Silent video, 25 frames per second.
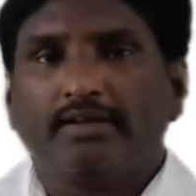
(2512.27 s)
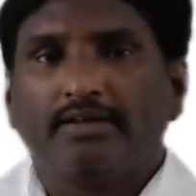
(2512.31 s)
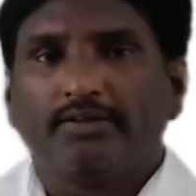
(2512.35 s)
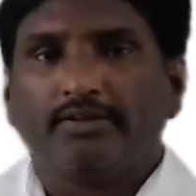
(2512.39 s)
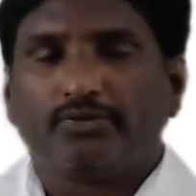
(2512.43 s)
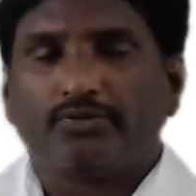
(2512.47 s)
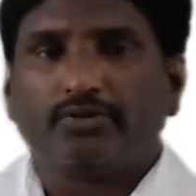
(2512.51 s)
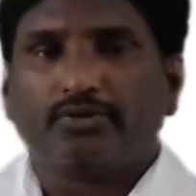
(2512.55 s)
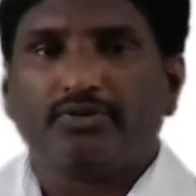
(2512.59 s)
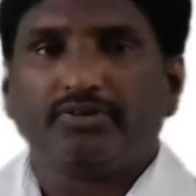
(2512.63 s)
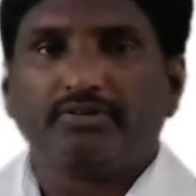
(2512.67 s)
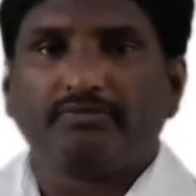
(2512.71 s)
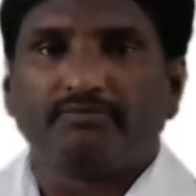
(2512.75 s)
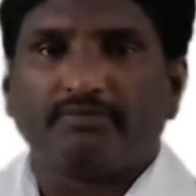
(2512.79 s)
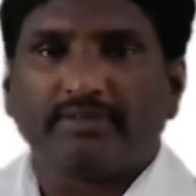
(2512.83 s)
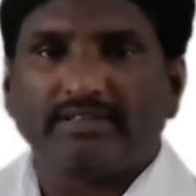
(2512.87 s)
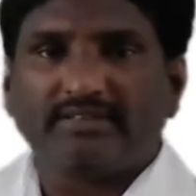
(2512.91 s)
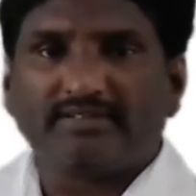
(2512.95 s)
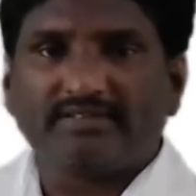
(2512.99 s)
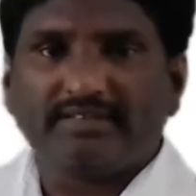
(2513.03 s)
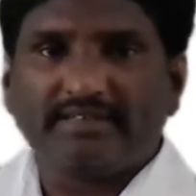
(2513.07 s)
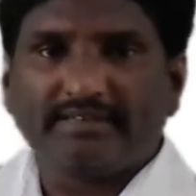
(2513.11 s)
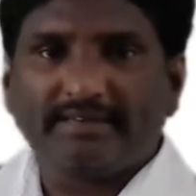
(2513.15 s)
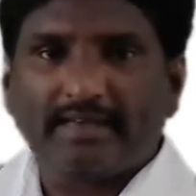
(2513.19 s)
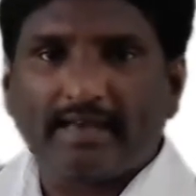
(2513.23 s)
So the
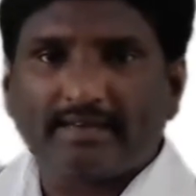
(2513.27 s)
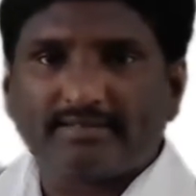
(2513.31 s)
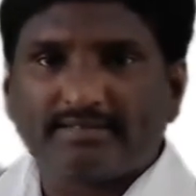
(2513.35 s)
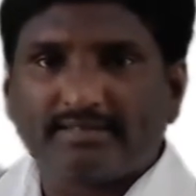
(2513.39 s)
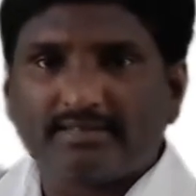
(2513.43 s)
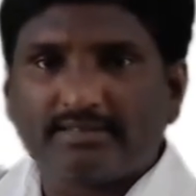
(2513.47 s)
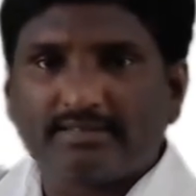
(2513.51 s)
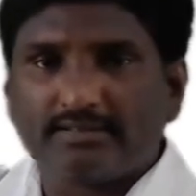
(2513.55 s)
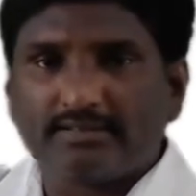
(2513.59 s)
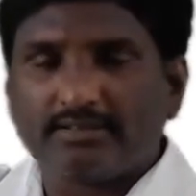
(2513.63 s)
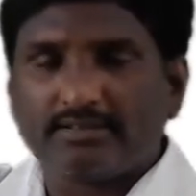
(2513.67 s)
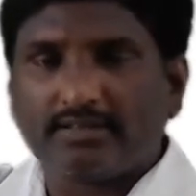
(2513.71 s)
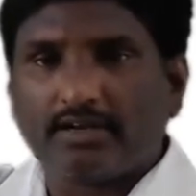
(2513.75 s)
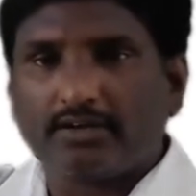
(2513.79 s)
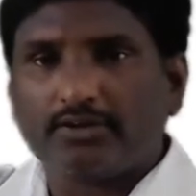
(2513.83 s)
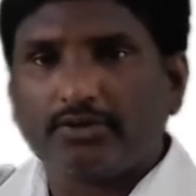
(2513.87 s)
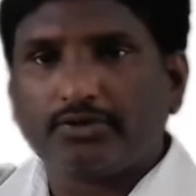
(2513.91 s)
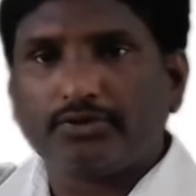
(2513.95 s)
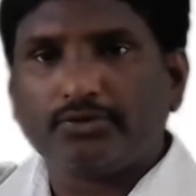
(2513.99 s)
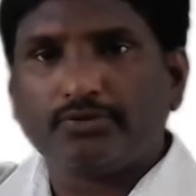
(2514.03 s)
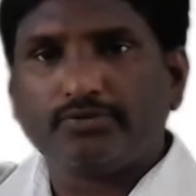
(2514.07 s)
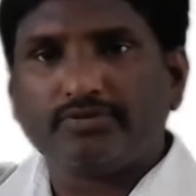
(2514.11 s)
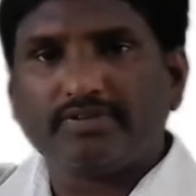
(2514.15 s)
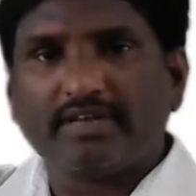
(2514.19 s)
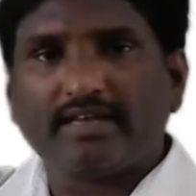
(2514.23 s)
syntax is in order
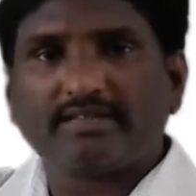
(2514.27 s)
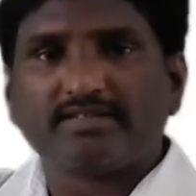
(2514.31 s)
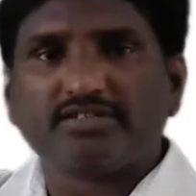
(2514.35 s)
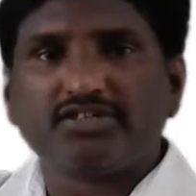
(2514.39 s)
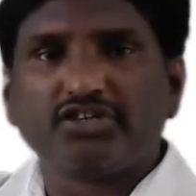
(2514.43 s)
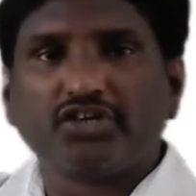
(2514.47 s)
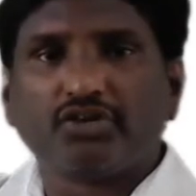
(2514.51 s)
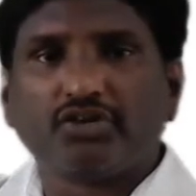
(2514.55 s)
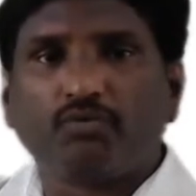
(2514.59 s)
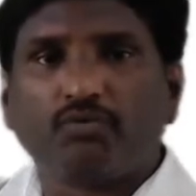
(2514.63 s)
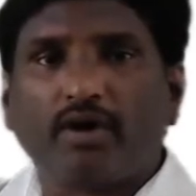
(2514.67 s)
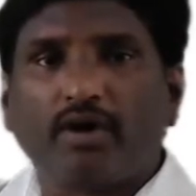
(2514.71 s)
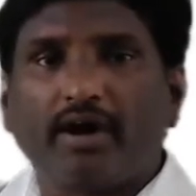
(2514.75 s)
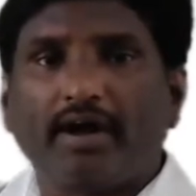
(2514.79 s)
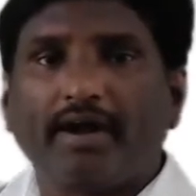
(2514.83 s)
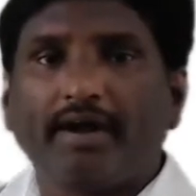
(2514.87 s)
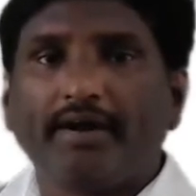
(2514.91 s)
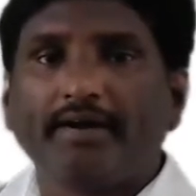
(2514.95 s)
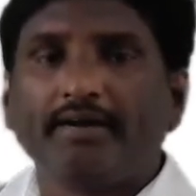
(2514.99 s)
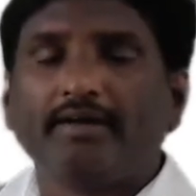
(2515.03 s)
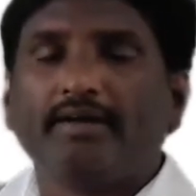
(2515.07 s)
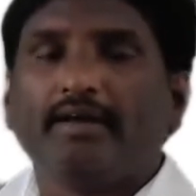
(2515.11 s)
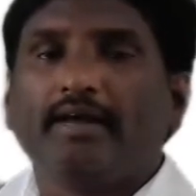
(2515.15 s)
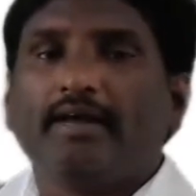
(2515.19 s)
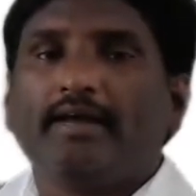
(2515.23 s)
to use hash required.